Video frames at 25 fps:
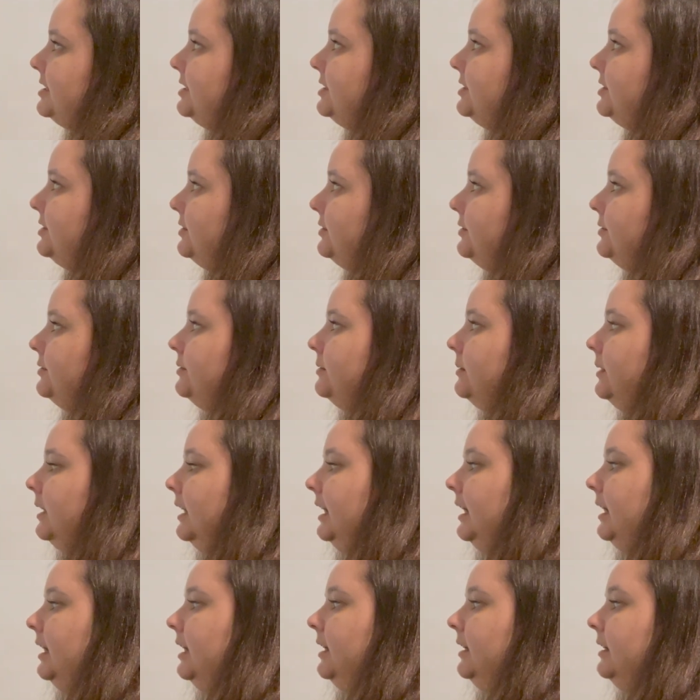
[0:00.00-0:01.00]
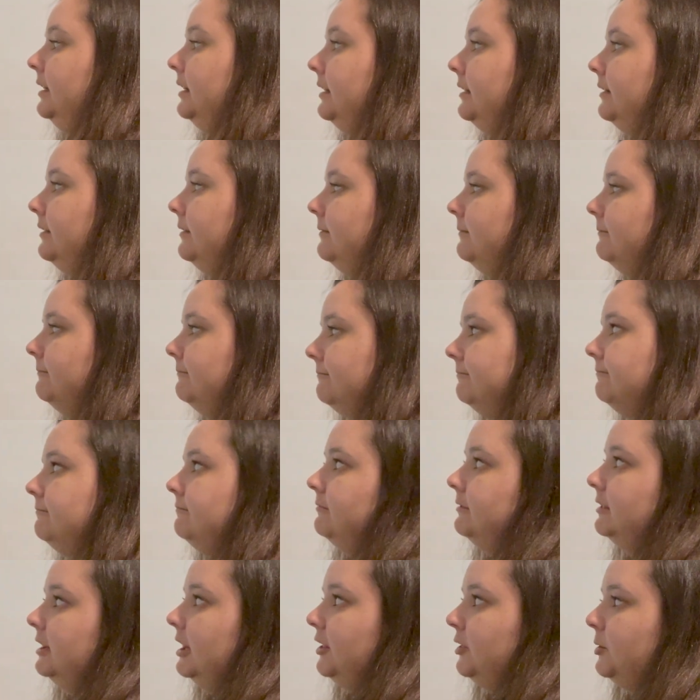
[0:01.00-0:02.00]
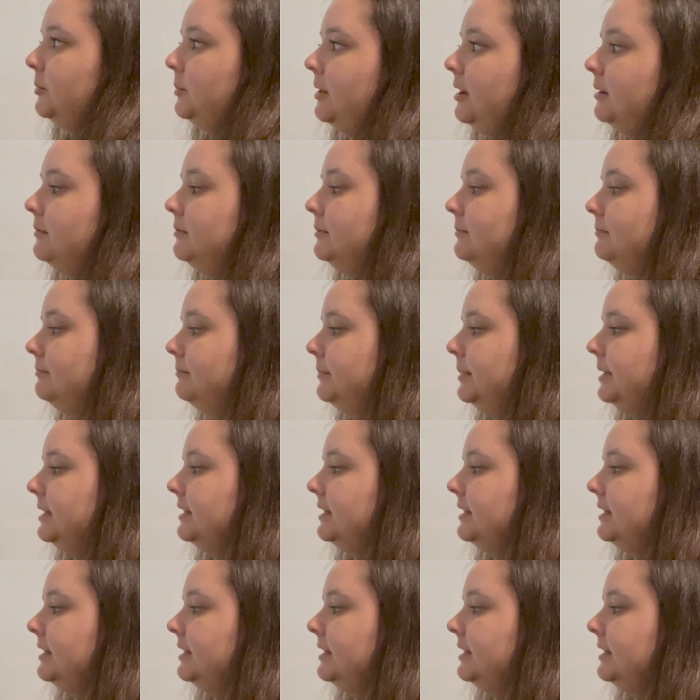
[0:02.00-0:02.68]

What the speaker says: do another problem, but